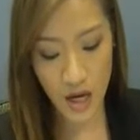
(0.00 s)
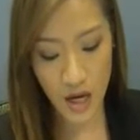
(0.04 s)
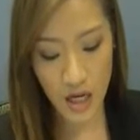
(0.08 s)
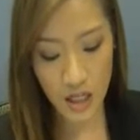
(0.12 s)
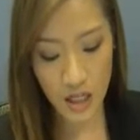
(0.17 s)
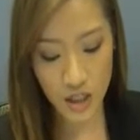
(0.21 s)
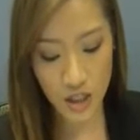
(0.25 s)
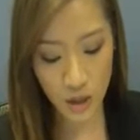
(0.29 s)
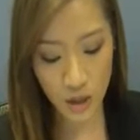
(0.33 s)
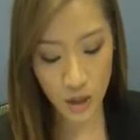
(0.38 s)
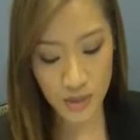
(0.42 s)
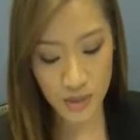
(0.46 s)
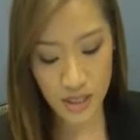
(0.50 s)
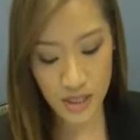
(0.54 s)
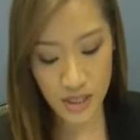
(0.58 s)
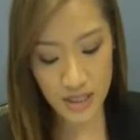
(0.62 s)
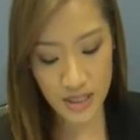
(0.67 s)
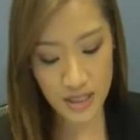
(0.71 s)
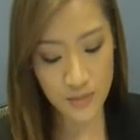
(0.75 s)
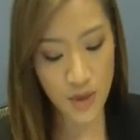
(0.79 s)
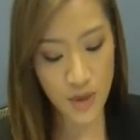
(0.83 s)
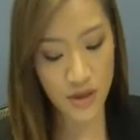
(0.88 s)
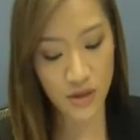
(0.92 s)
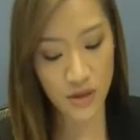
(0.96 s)
Adopting
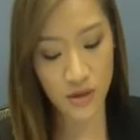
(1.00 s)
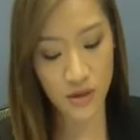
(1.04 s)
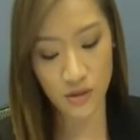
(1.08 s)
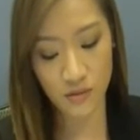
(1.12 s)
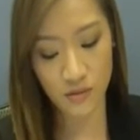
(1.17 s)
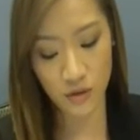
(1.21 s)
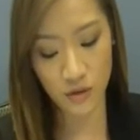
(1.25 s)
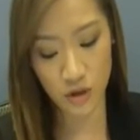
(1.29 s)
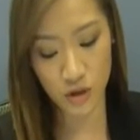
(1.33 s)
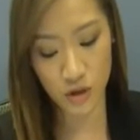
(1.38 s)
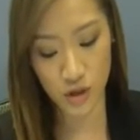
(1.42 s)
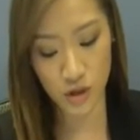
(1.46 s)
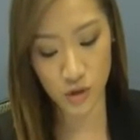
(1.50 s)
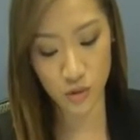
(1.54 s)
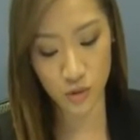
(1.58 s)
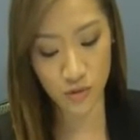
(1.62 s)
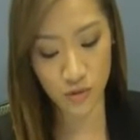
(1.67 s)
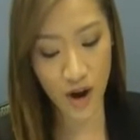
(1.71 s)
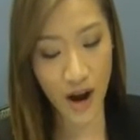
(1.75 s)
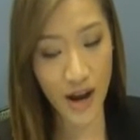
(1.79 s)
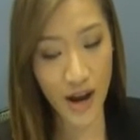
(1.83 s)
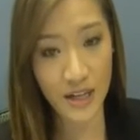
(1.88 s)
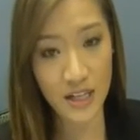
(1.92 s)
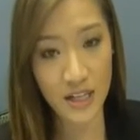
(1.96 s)
this method of logical
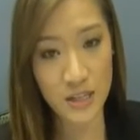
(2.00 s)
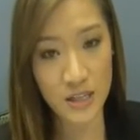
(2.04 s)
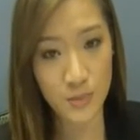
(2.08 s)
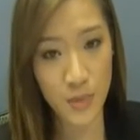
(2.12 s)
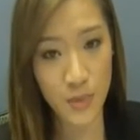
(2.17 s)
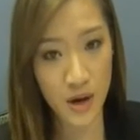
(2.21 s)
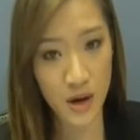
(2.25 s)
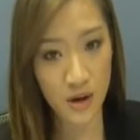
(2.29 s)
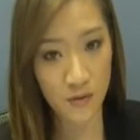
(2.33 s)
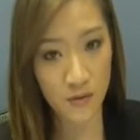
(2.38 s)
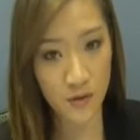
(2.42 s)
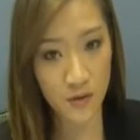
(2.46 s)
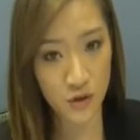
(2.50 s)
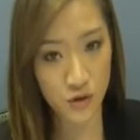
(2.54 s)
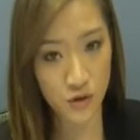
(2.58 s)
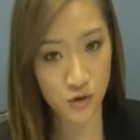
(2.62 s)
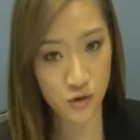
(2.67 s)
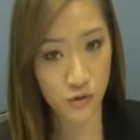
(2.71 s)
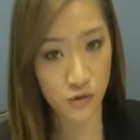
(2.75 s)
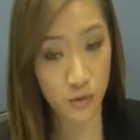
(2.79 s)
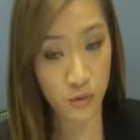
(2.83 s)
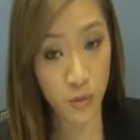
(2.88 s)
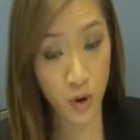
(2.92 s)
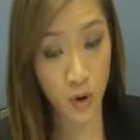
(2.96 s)
writing is
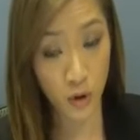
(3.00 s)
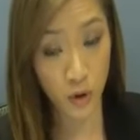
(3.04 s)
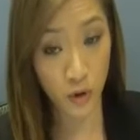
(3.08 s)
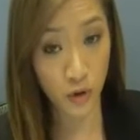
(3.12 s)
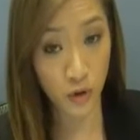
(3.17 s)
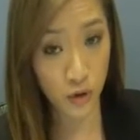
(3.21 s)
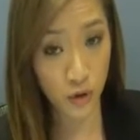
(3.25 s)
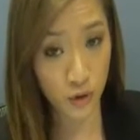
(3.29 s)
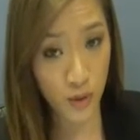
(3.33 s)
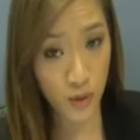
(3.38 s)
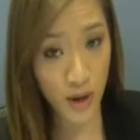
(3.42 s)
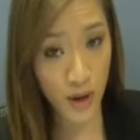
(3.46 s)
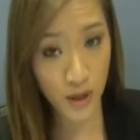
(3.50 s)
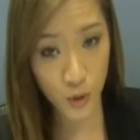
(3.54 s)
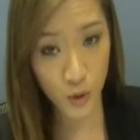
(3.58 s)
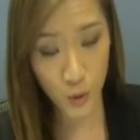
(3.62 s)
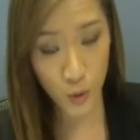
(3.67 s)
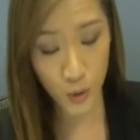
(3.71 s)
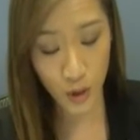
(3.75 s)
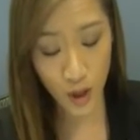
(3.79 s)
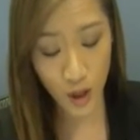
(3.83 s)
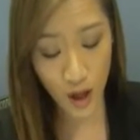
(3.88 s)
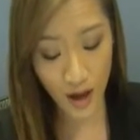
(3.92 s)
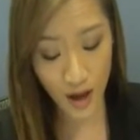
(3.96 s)
beneficial for both you and
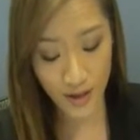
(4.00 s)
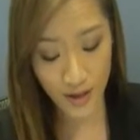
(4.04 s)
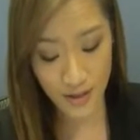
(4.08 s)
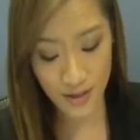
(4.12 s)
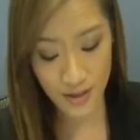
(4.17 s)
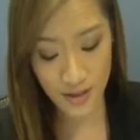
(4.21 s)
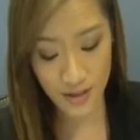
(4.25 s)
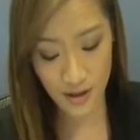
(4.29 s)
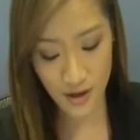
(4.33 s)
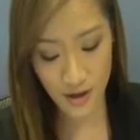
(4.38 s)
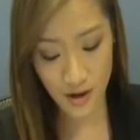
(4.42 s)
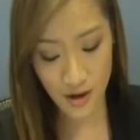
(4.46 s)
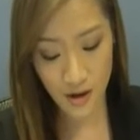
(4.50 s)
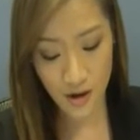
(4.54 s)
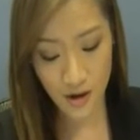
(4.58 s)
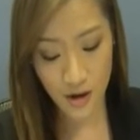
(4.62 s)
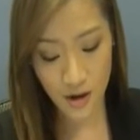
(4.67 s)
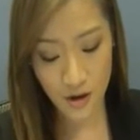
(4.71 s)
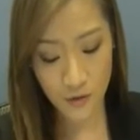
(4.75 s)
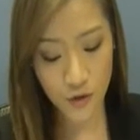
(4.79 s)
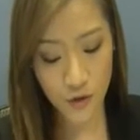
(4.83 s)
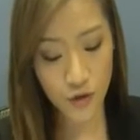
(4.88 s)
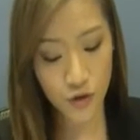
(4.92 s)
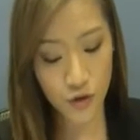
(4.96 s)
your client.
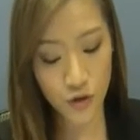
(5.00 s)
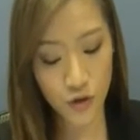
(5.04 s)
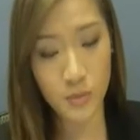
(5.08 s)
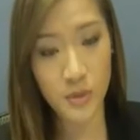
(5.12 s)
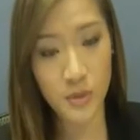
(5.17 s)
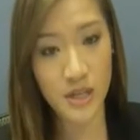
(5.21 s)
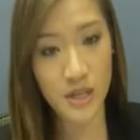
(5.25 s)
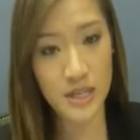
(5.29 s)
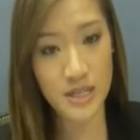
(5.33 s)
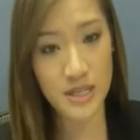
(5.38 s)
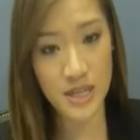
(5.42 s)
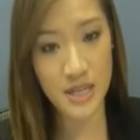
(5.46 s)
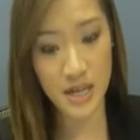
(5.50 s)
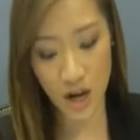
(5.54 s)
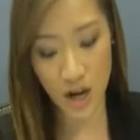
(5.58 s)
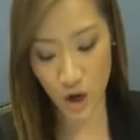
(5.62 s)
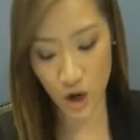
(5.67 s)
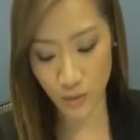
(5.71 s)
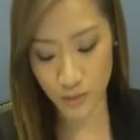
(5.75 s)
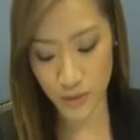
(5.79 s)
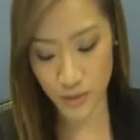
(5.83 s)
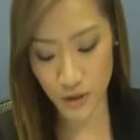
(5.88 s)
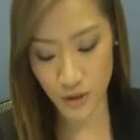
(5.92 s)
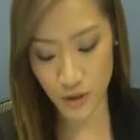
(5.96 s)
For you, because it
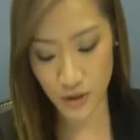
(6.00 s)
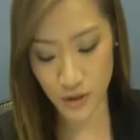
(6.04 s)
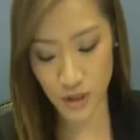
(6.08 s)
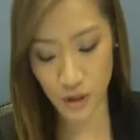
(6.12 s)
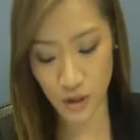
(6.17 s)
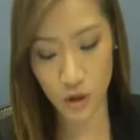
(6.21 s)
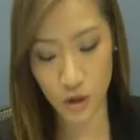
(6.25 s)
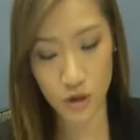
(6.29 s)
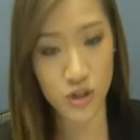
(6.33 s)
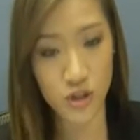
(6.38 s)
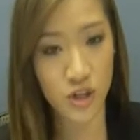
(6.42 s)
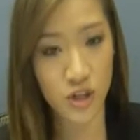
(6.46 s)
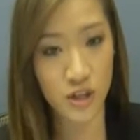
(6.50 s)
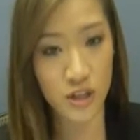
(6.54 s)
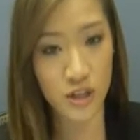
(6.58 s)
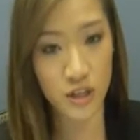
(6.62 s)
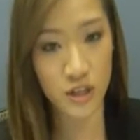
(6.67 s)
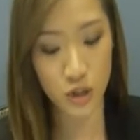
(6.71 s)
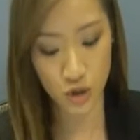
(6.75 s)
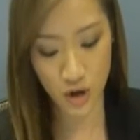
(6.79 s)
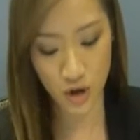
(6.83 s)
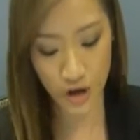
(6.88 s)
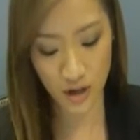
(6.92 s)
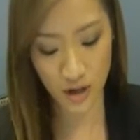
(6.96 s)
helps you to logically
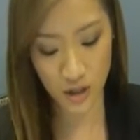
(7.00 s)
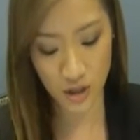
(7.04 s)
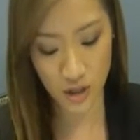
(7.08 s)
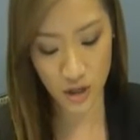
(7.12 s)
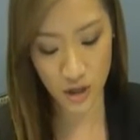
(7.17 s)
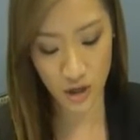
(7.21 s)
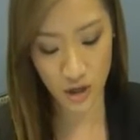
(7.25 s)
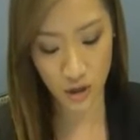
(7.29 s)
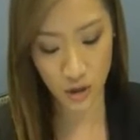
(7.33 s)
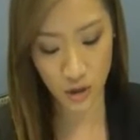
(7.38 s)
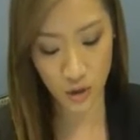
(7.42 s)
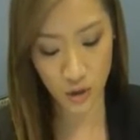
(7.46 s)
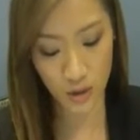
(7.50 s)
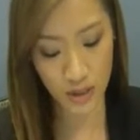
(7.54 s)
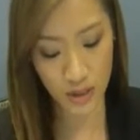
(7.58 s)
structure your